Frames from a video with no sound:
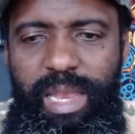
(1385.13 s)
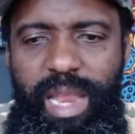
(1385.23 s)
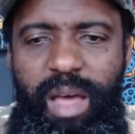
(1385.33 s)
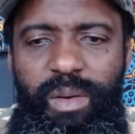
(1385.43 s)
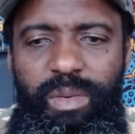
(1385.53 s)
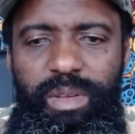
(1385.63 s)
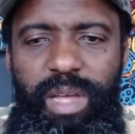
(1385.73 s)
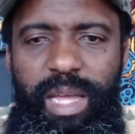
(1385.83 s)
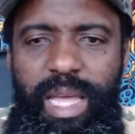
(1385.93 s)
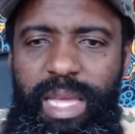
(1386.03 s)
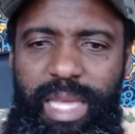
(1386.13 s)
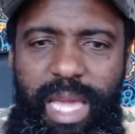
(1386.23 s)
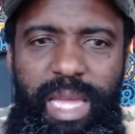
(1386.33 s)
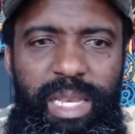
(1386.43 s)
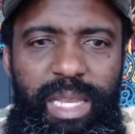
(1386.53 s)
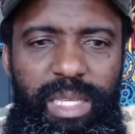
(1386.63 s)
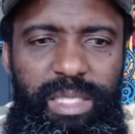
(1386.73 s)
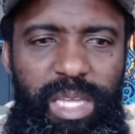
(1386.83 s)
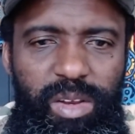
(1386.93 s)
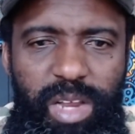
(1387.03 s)
Now, again, it's
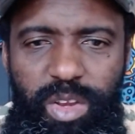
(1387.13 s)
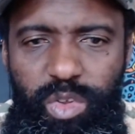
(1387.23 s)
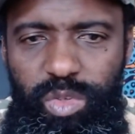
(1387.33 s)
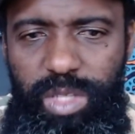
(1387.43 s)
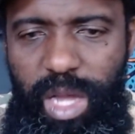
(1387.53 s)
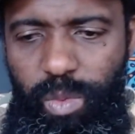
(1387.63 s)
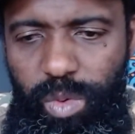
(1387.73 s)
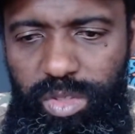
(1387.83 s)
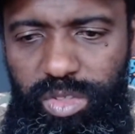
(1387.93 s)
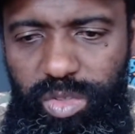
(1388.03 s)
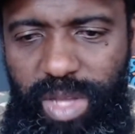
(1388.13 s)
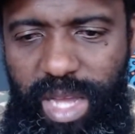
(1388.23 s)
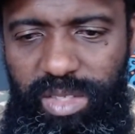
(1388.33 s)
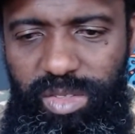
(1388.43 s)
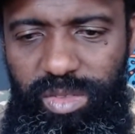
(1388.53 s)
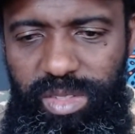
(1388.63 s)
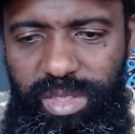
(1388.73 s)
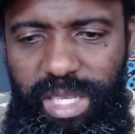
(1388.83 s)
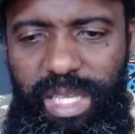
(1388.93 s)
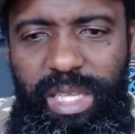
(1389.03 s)
another news I want you guys to
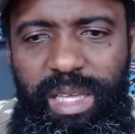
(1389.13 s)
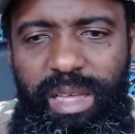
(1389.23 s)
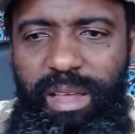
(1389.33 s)
see.